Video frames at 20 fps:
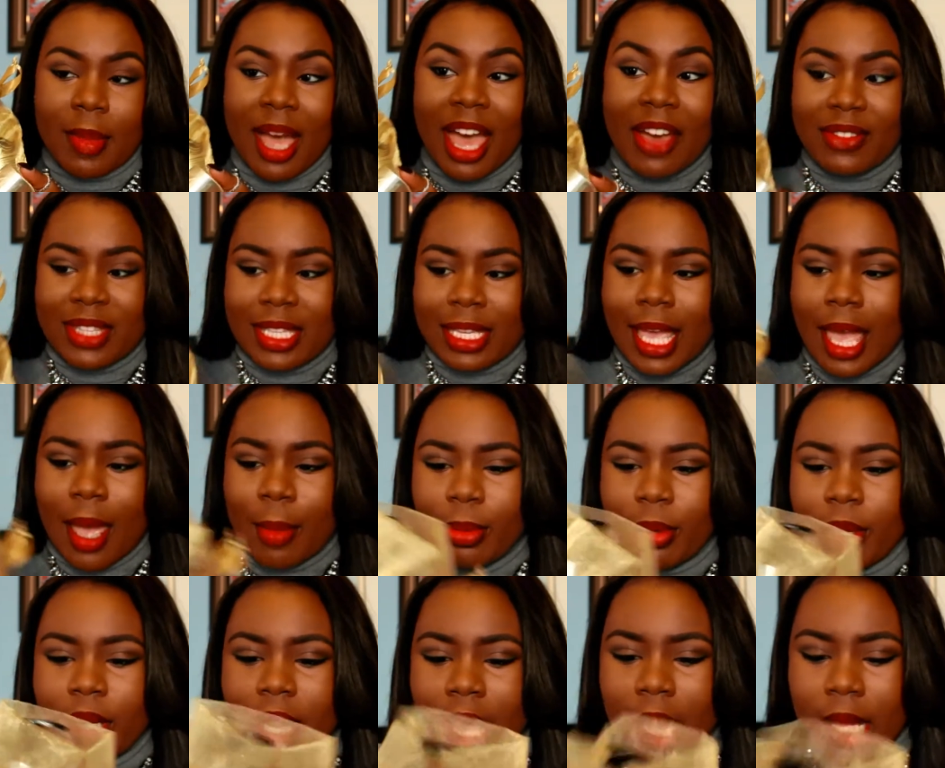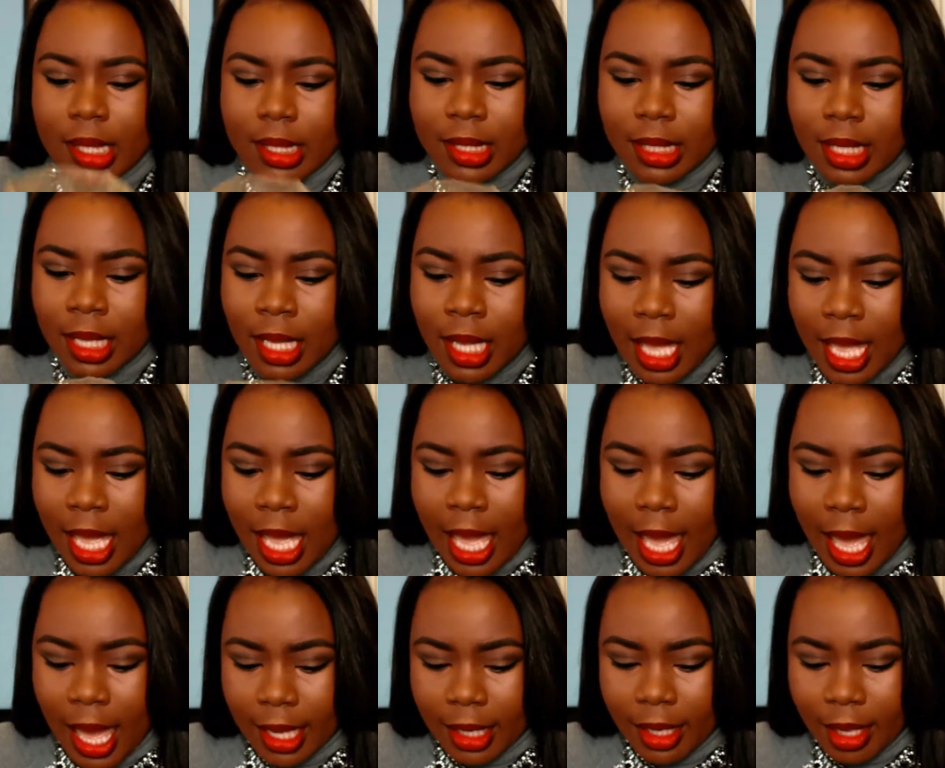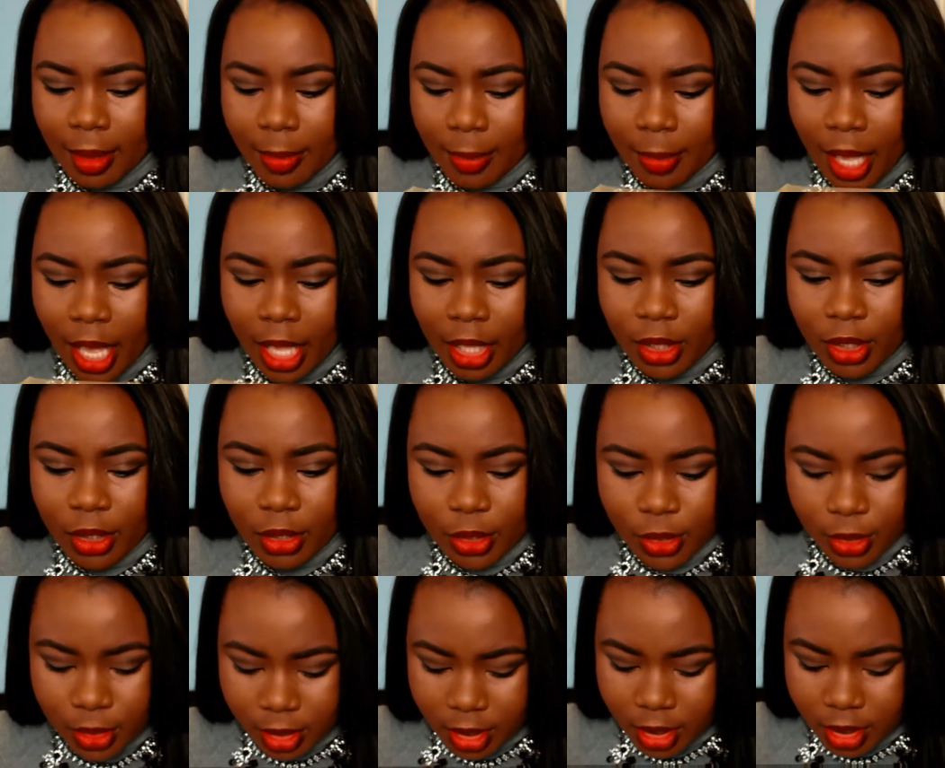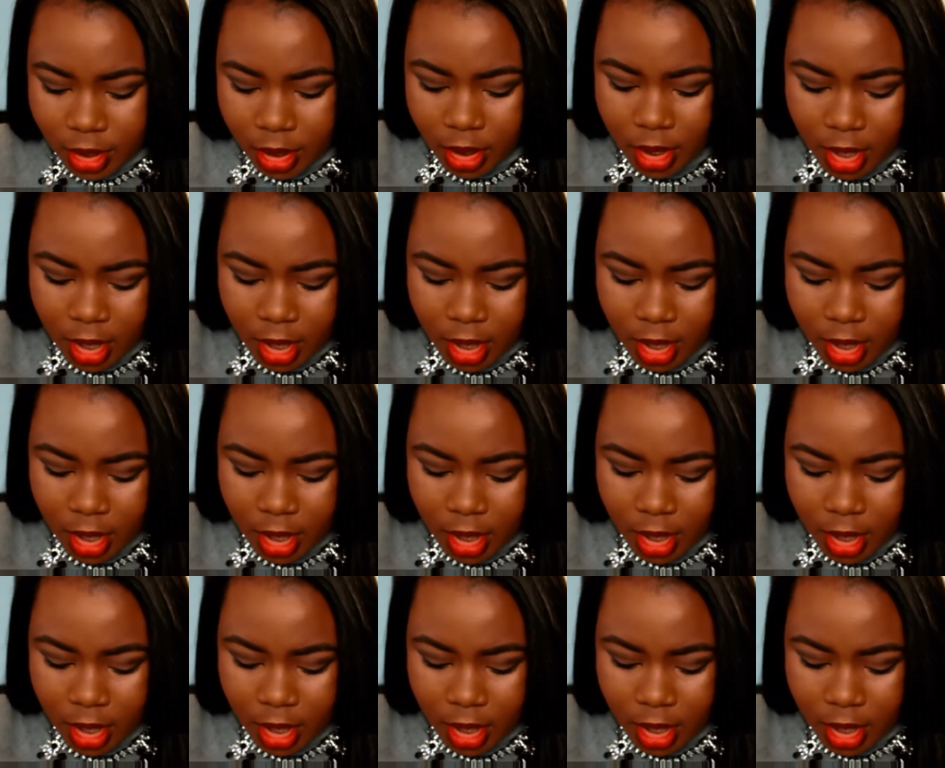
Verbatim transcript: aftercare product, and um, I used